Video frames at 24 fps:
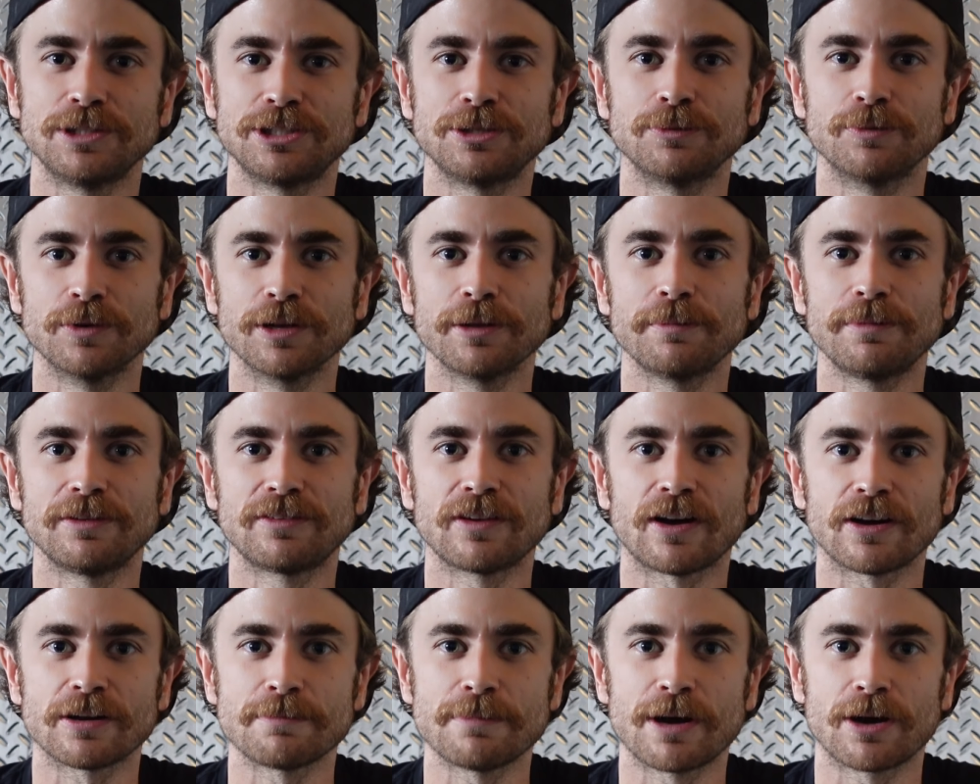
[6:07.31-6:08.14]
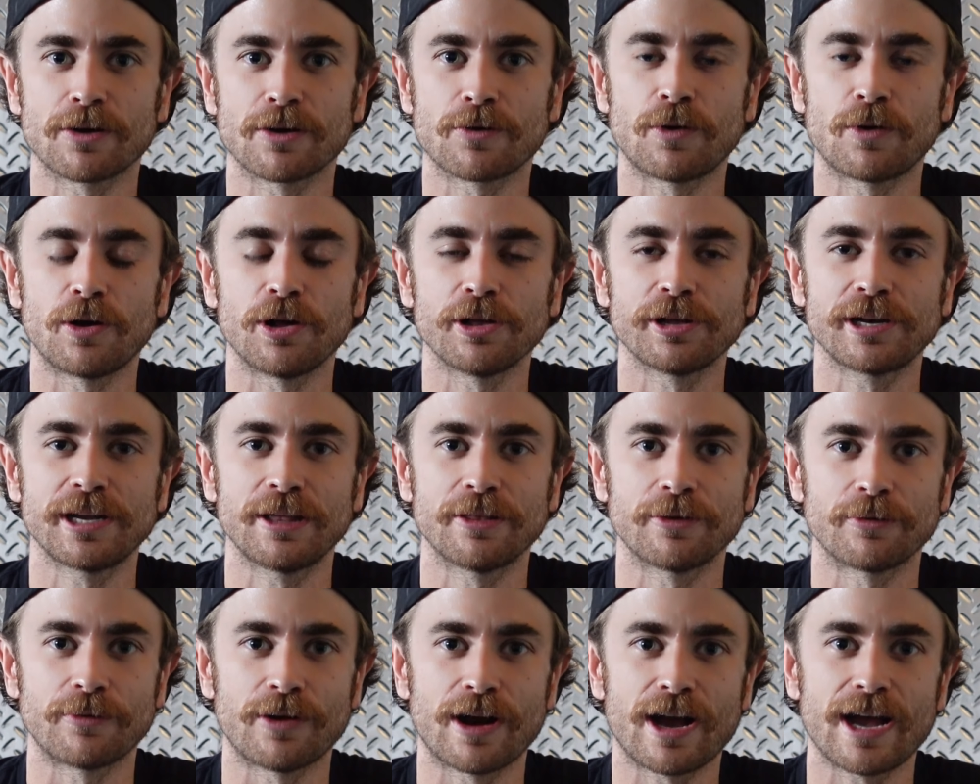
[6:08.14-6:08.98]
We should really be talking about quality of
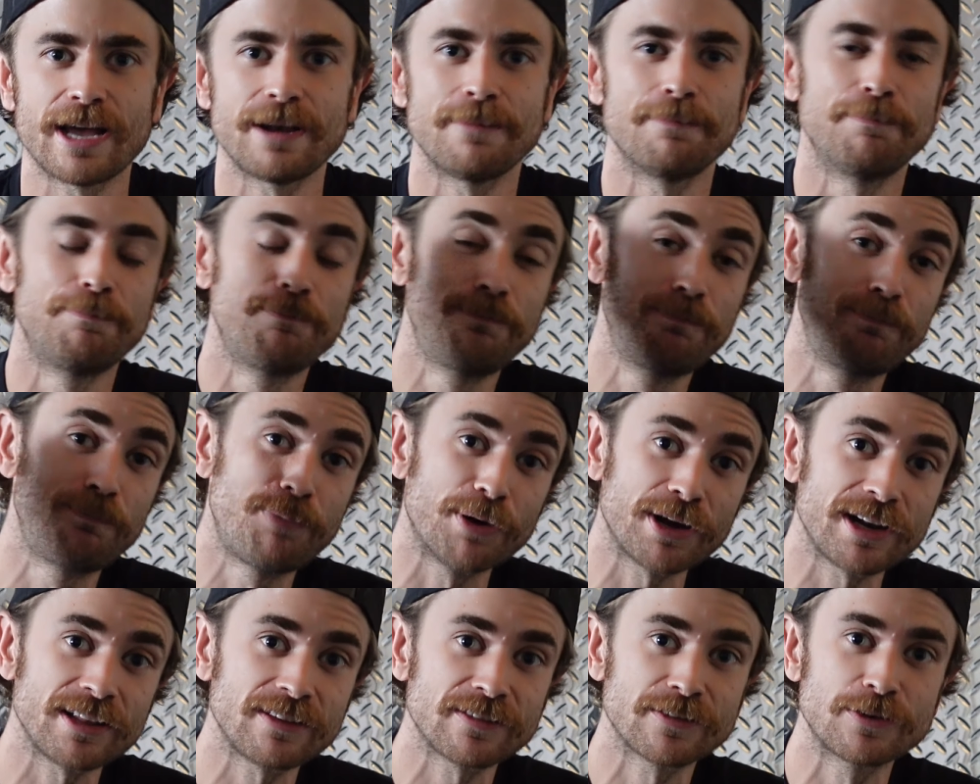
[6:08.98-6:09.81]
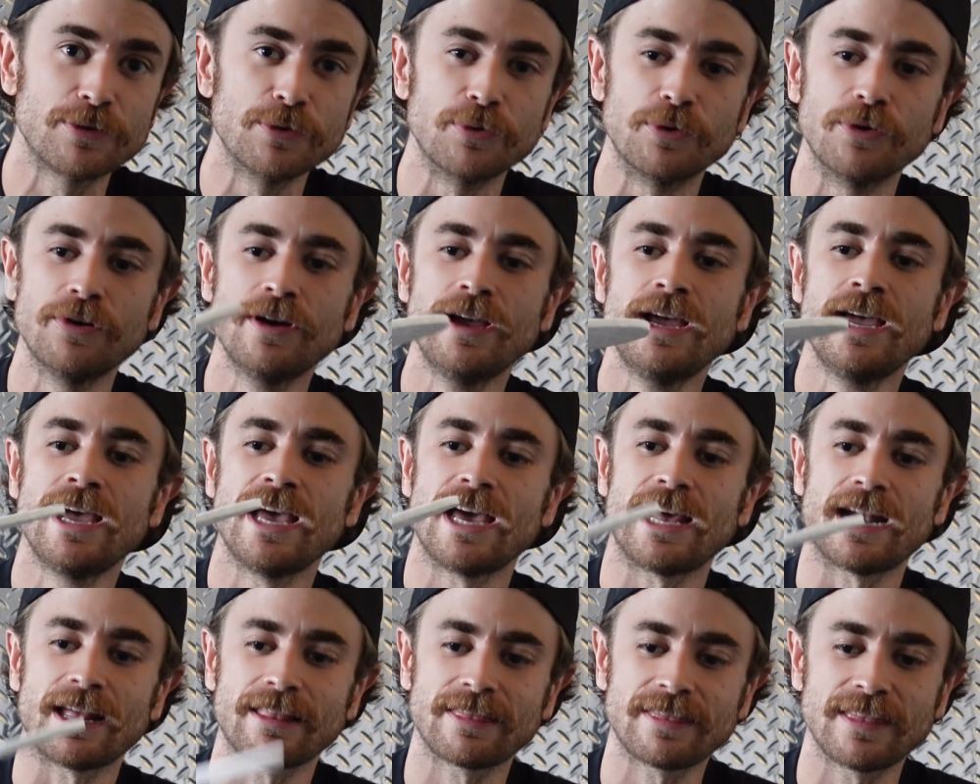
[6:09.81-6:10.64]
the ride, but it's cool,
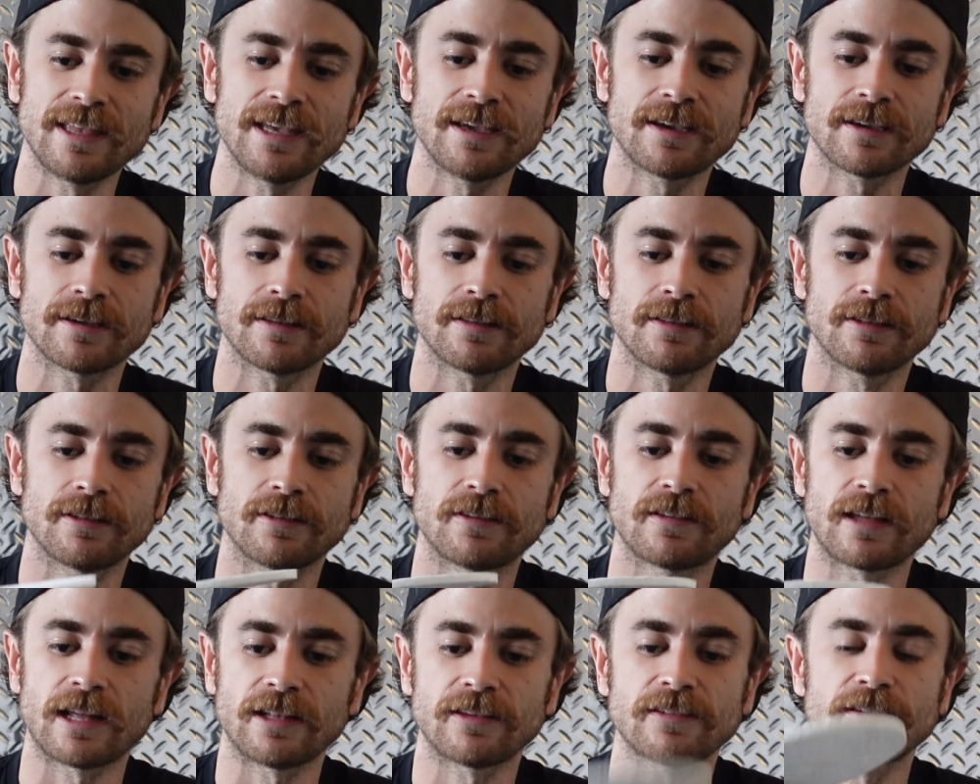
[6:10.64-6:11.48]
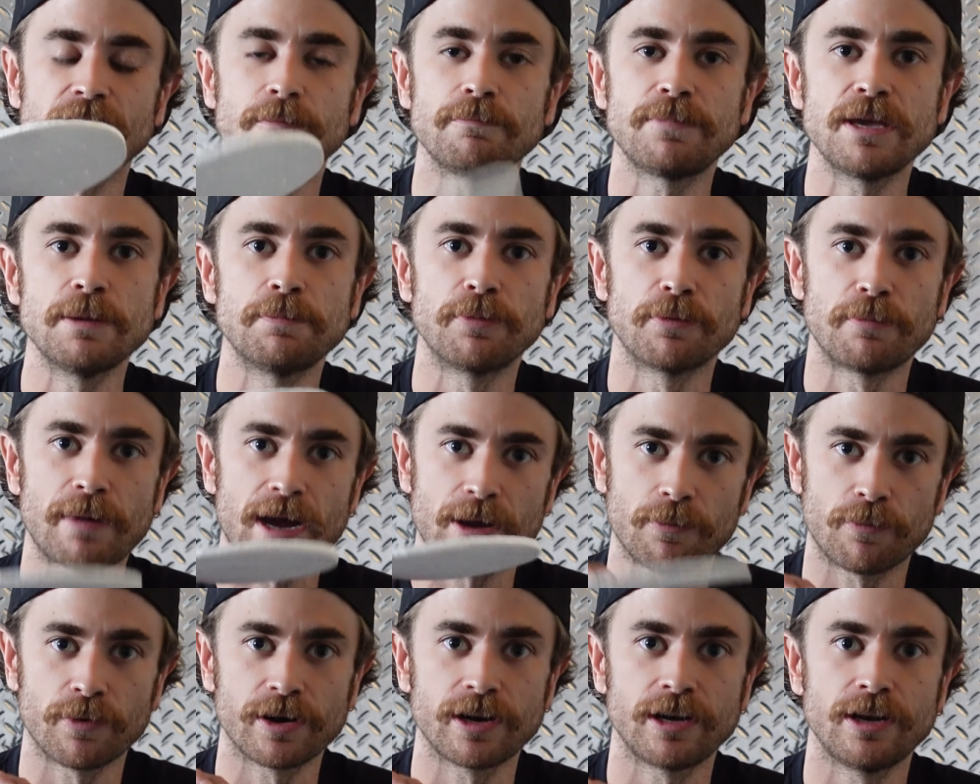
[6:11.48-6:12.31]
and I think that some people
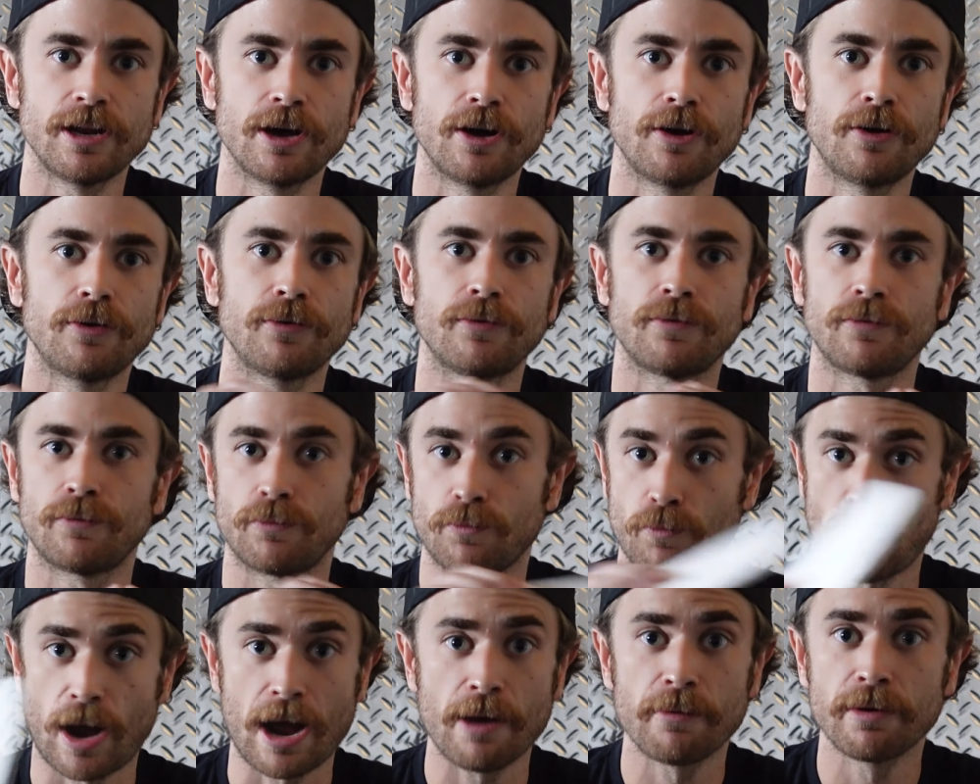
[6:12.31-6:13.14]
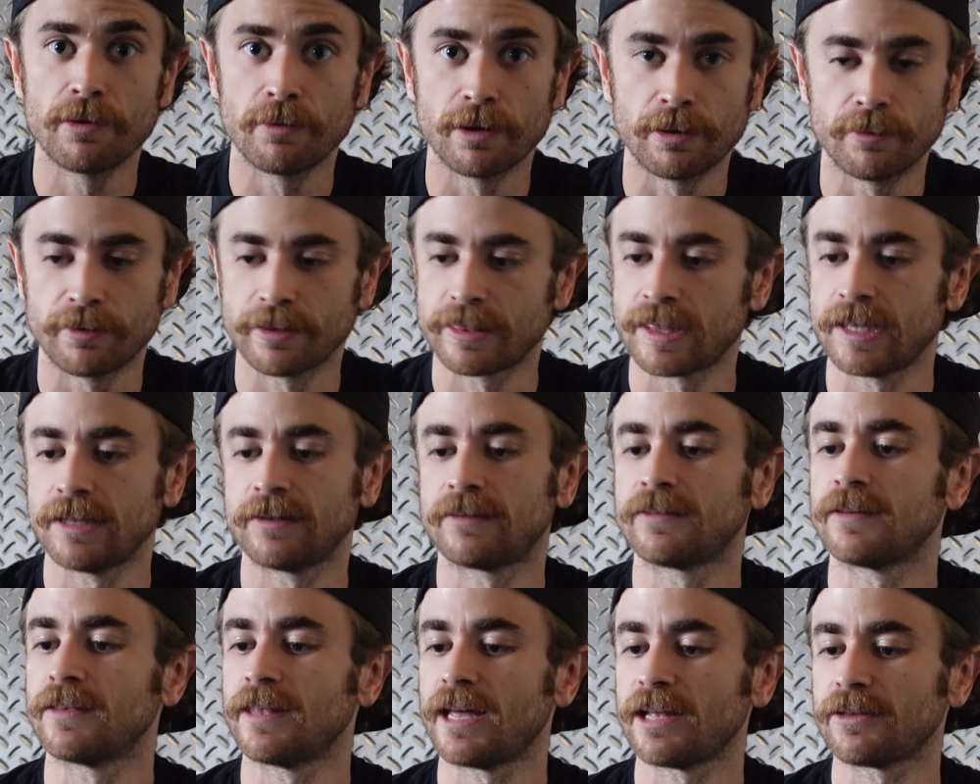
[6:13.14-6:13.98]
might want to know why we went with it,
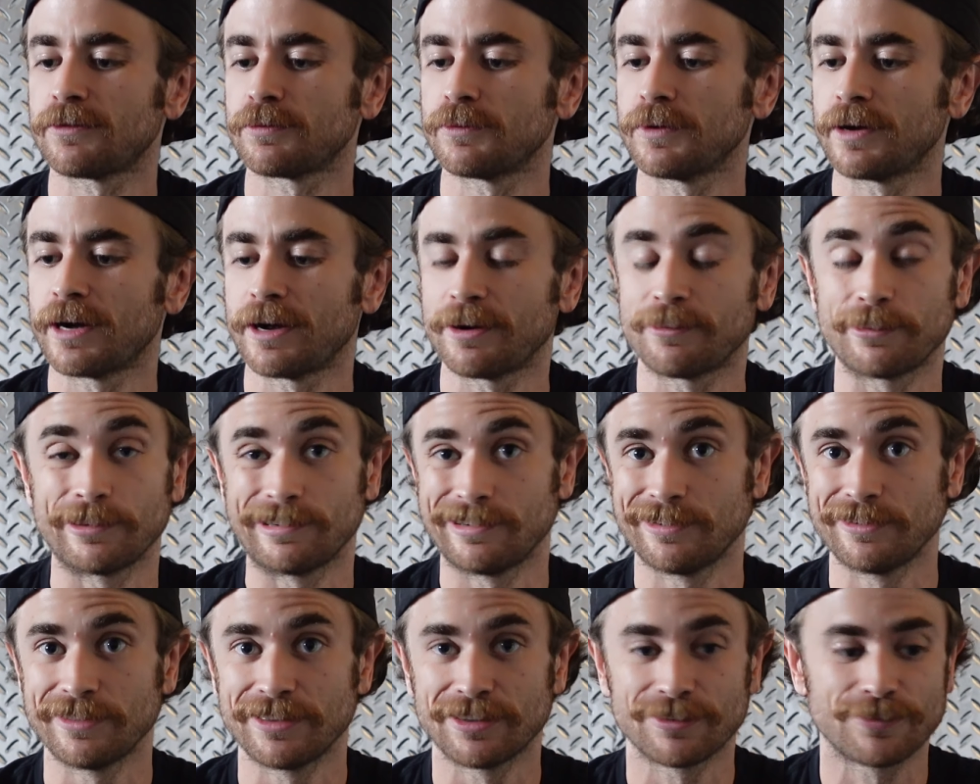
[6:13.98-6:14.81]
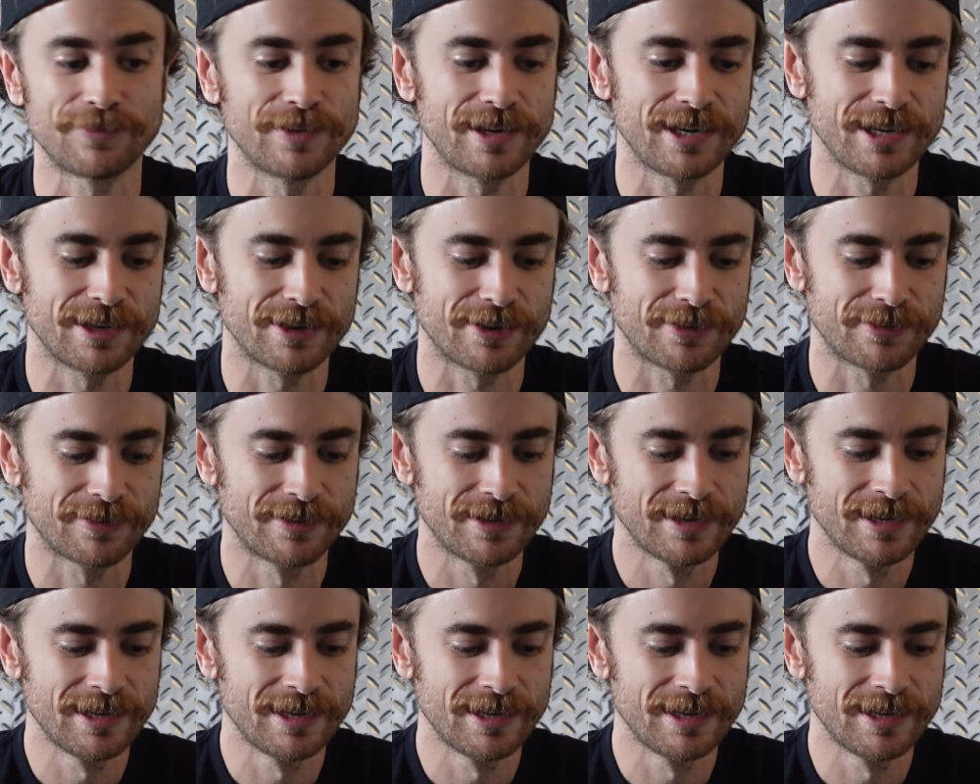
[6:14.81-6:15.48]
so that's why we're doing this video.